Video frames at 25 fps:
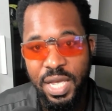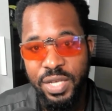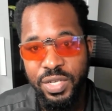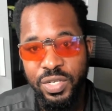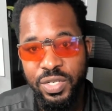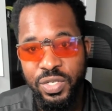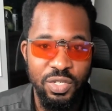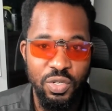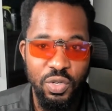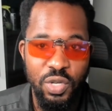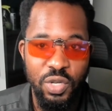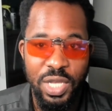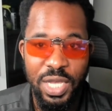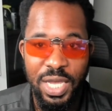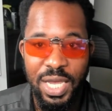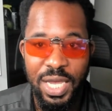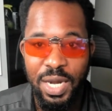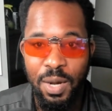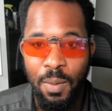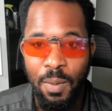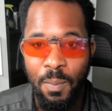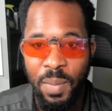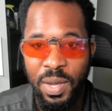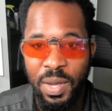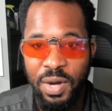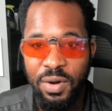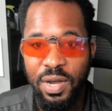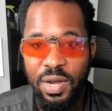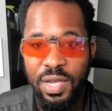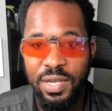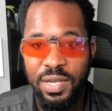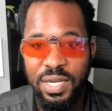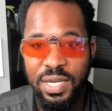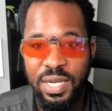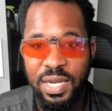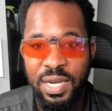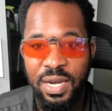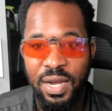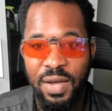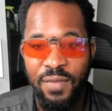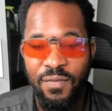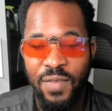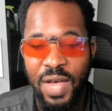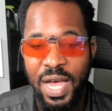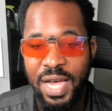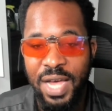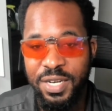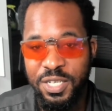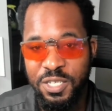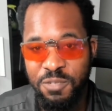so you can get a better idea of
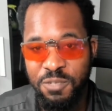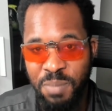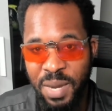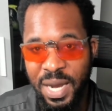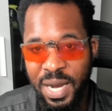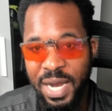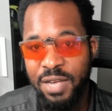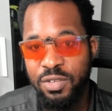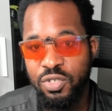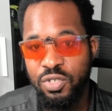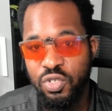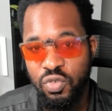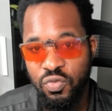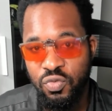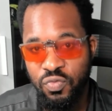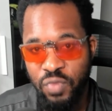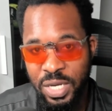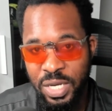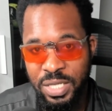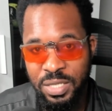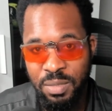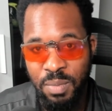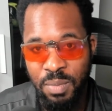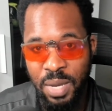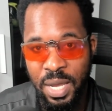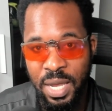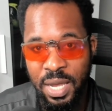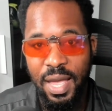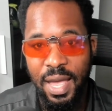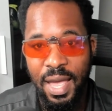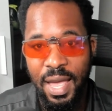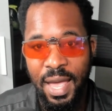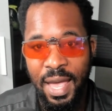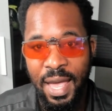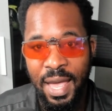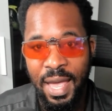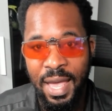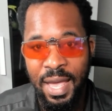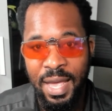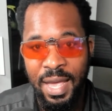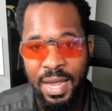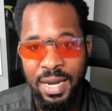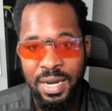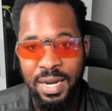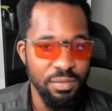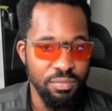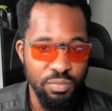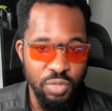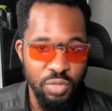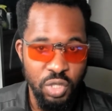how to spec out your resume
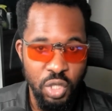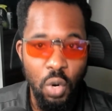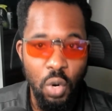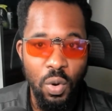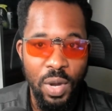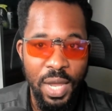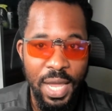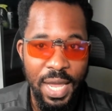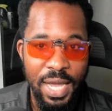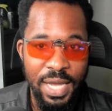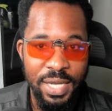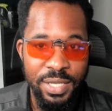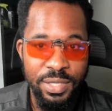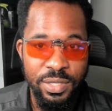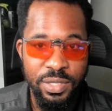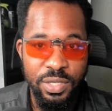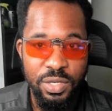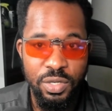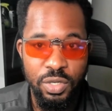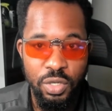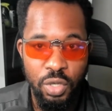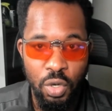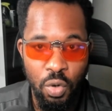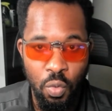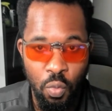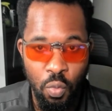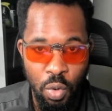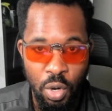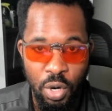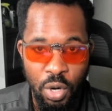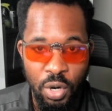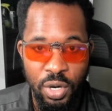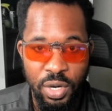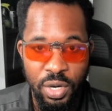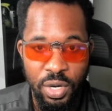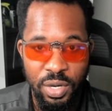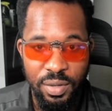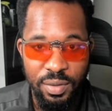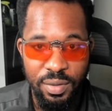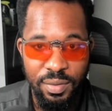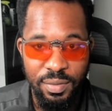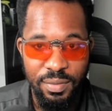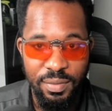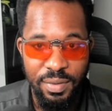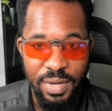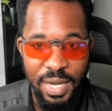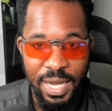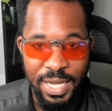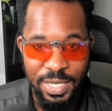and showcase your work as